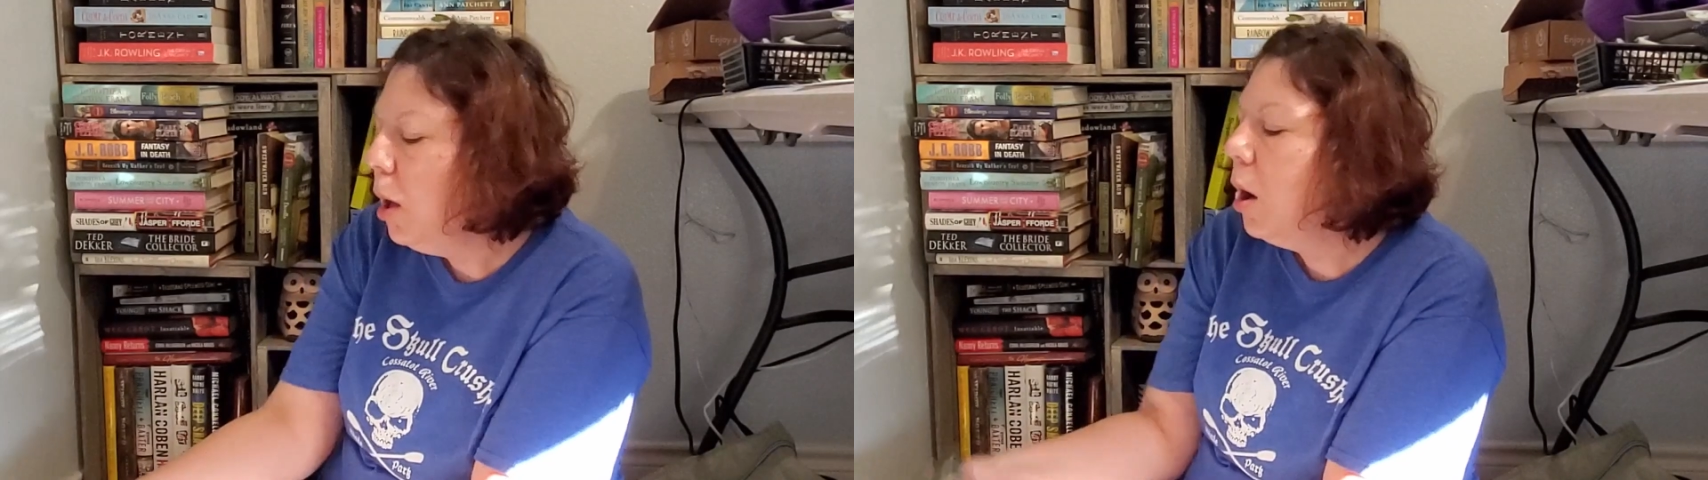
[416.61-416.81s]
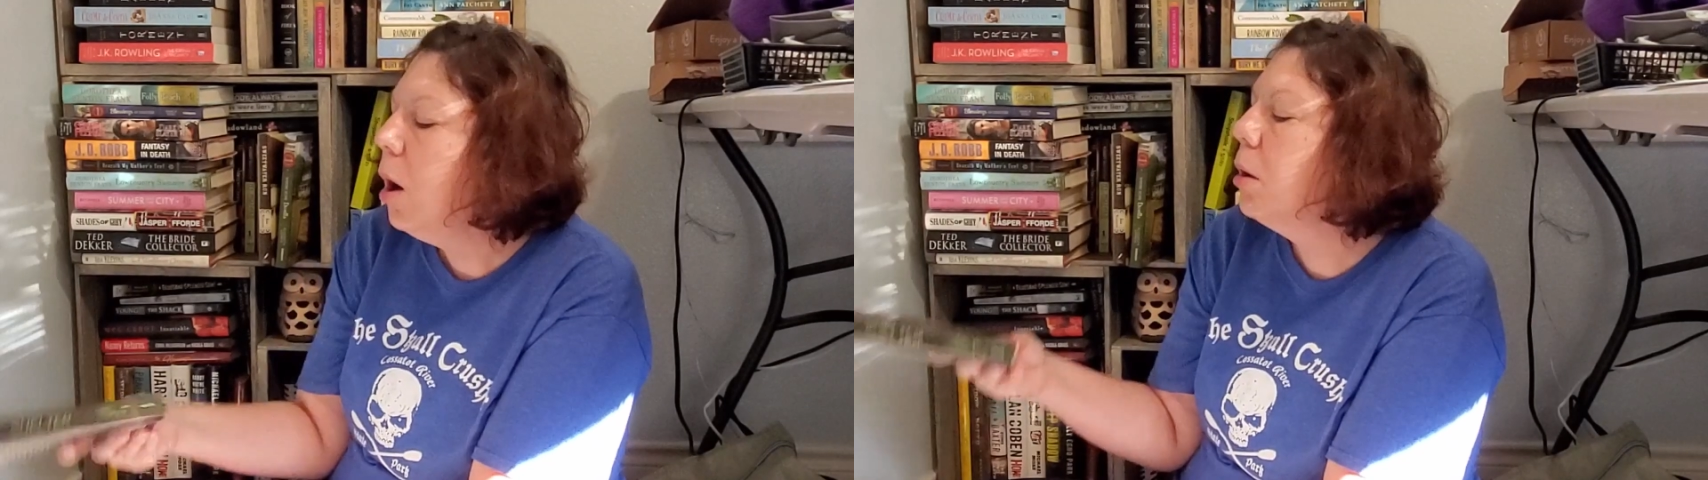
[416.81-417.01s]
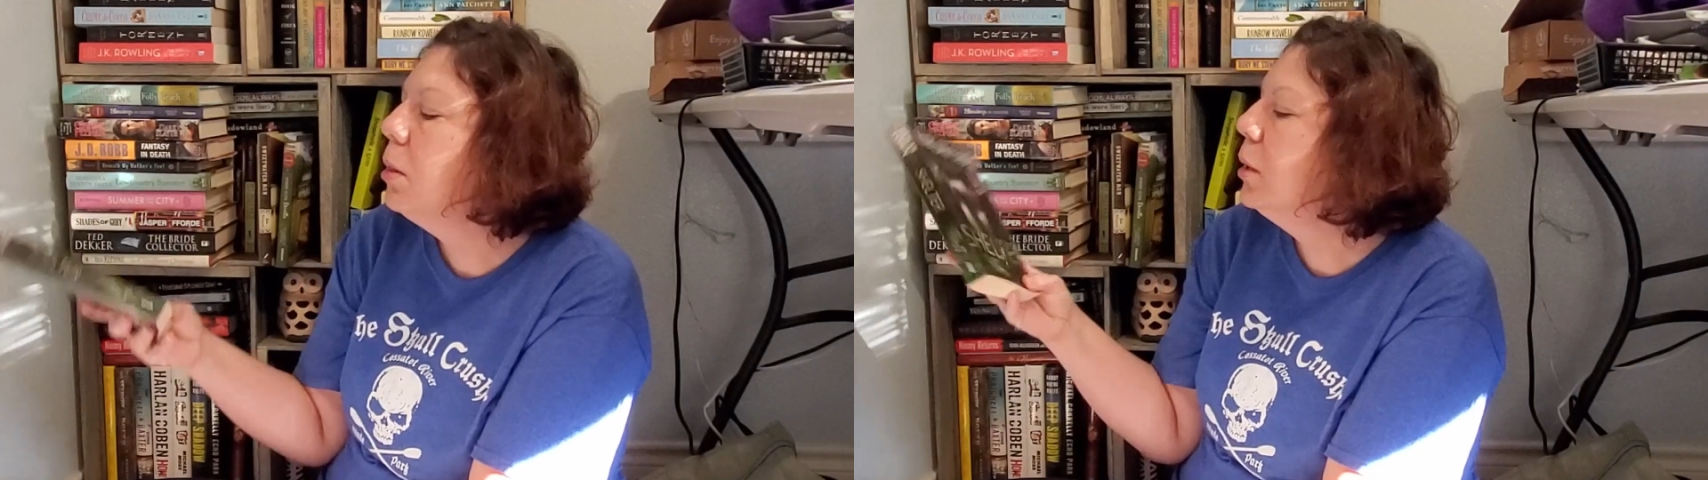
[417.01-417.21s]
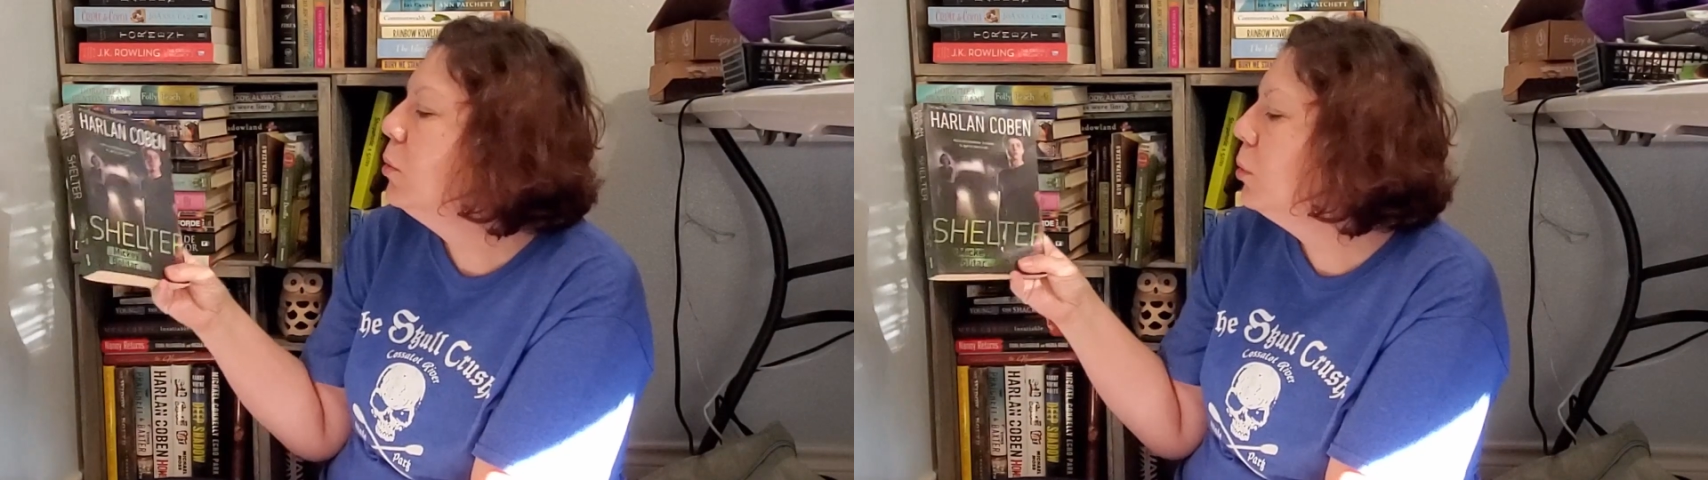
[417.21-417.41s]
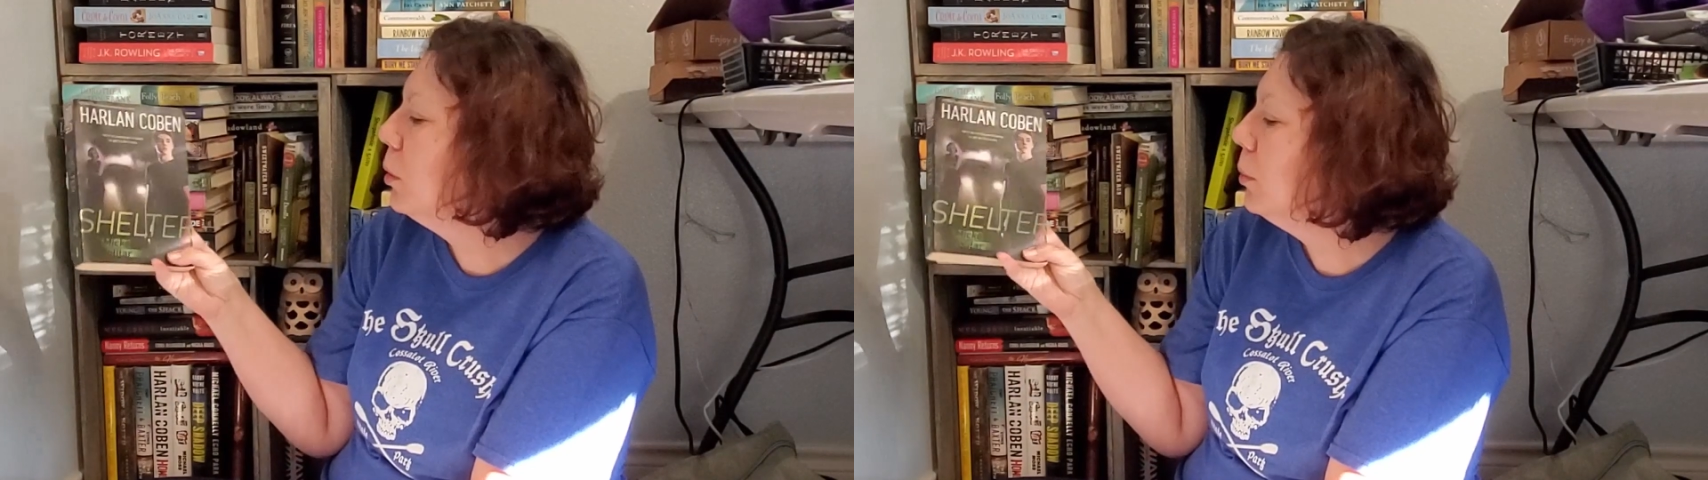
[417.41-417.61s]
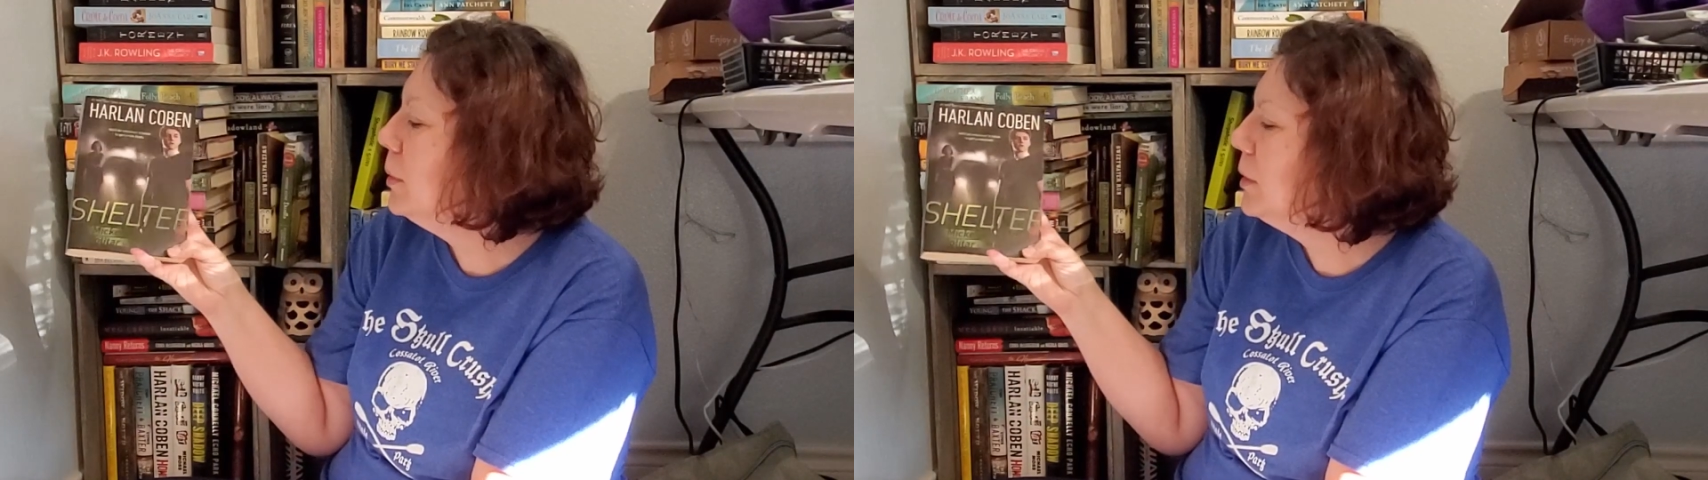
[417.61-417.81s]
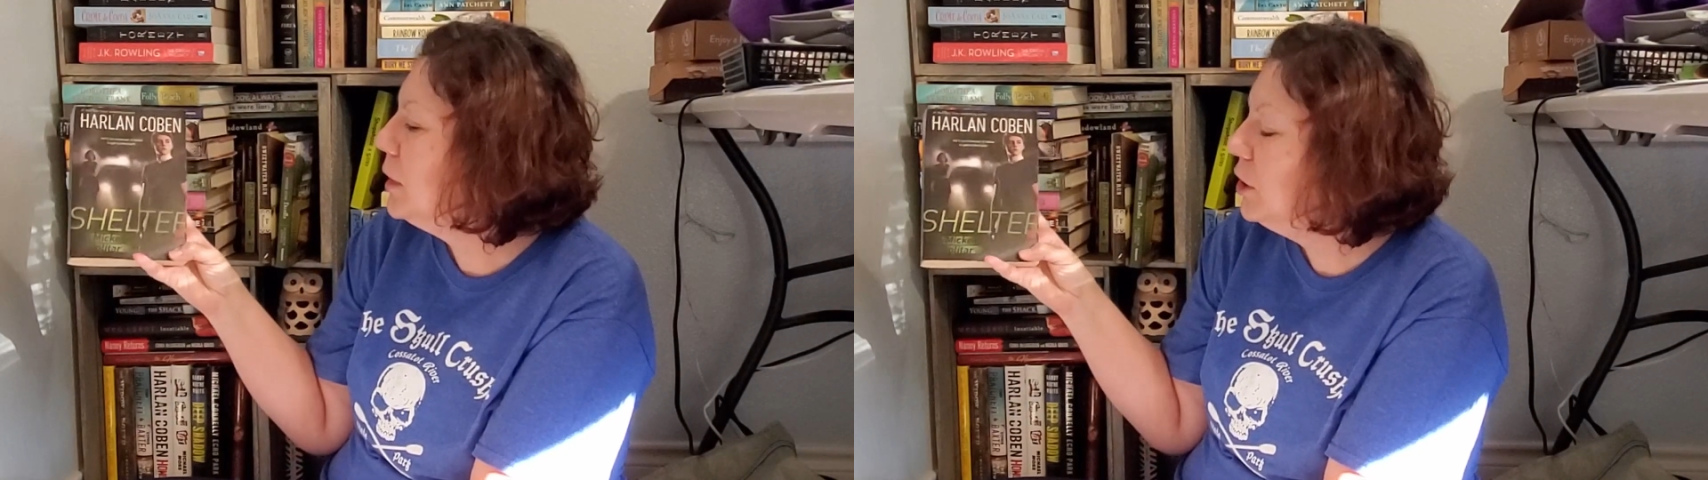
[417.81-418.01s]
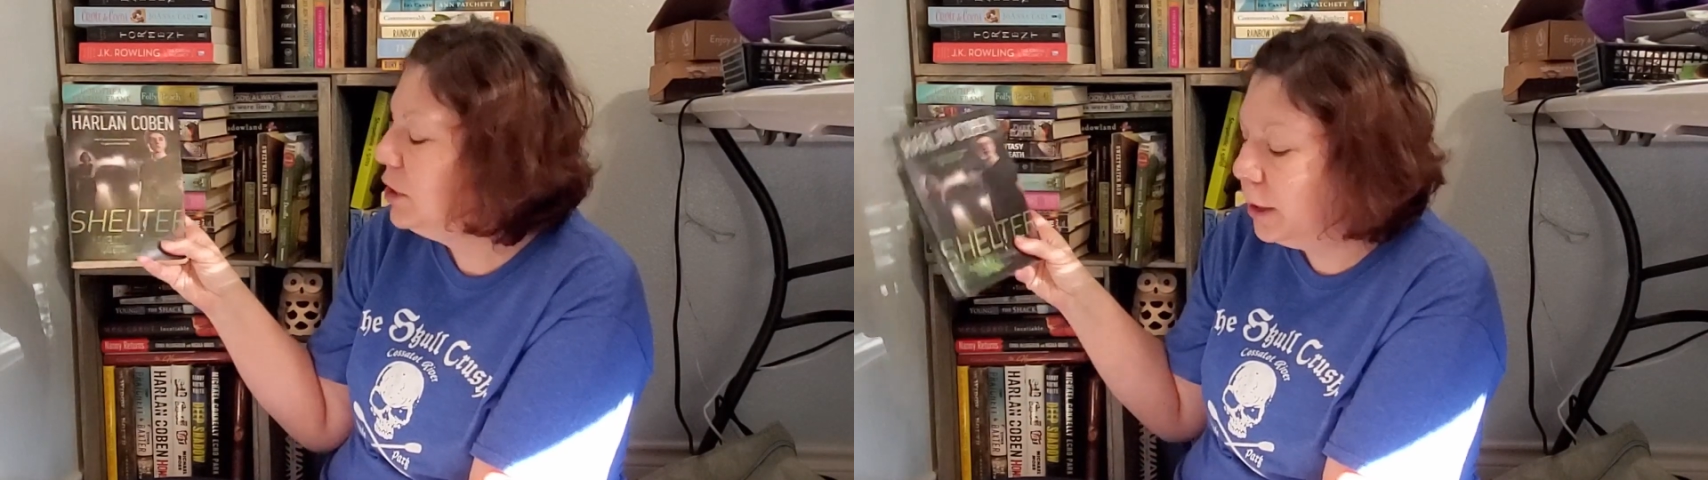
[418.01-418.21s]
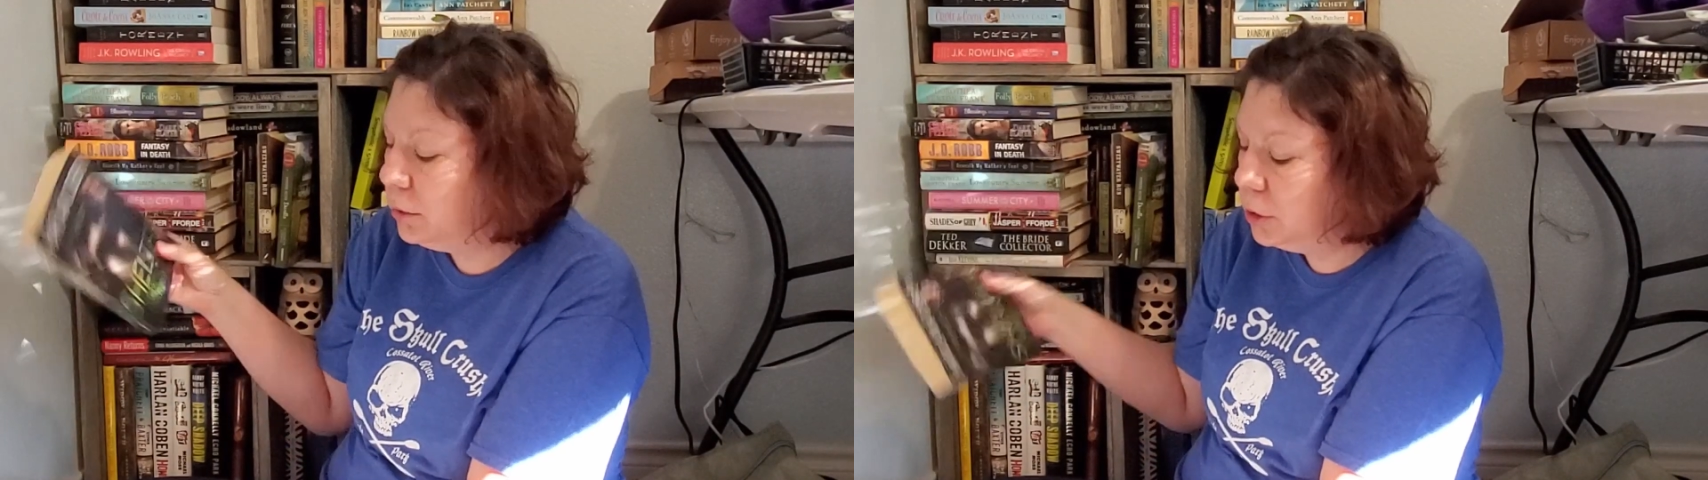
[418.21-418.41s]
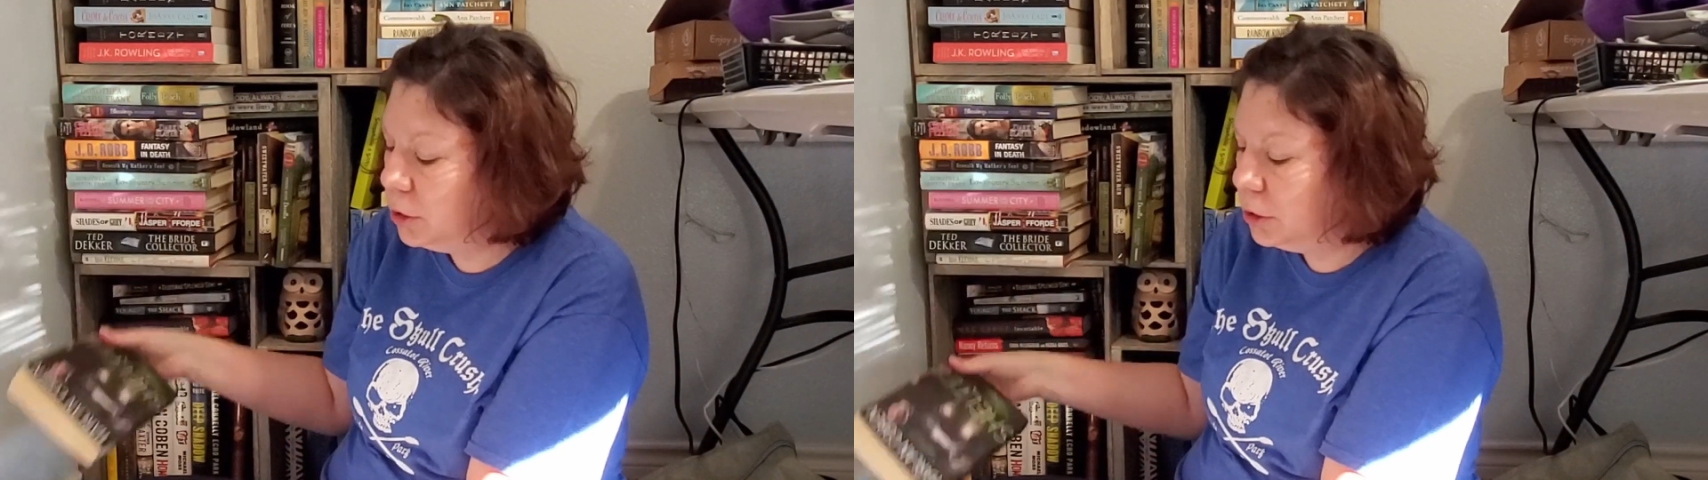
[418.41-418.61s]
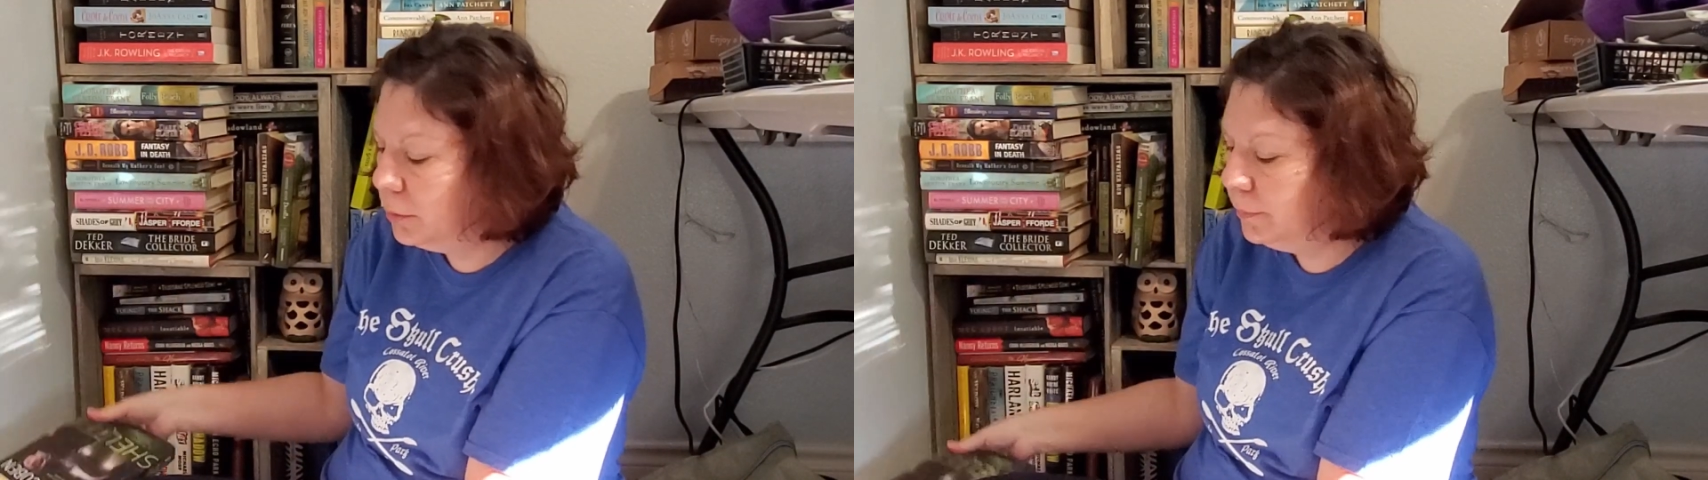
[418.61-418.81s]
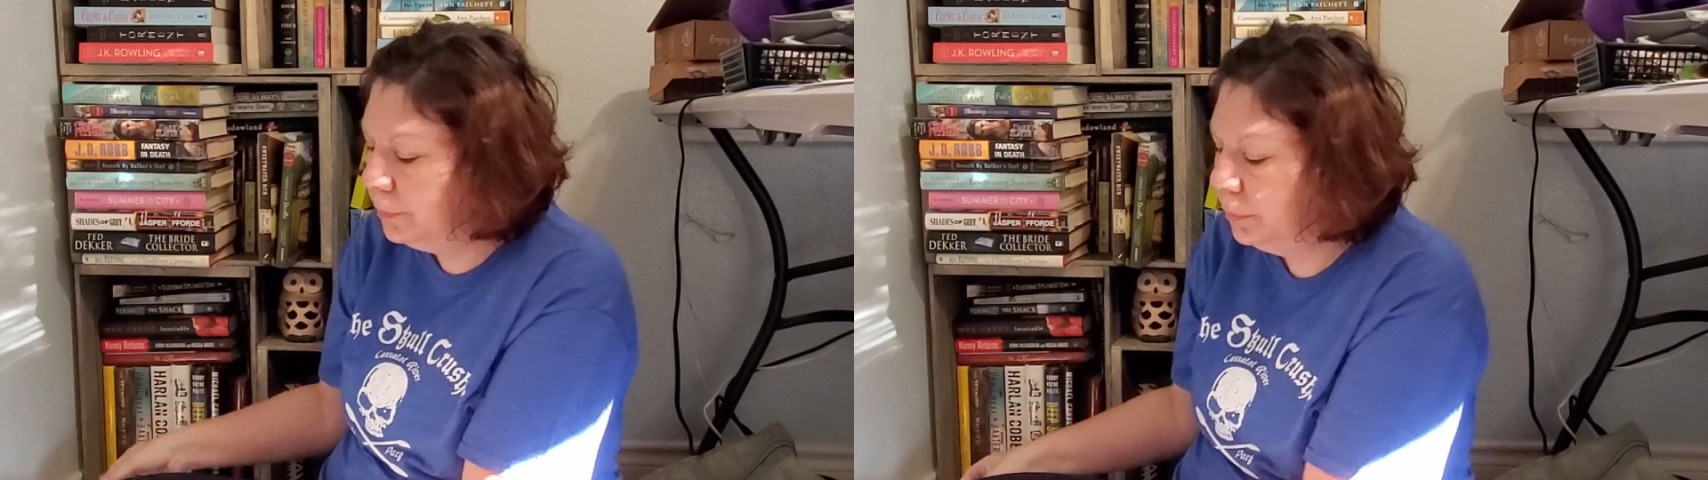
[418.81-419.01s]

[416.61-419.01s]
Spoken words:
Harlan Corbin's Shelter.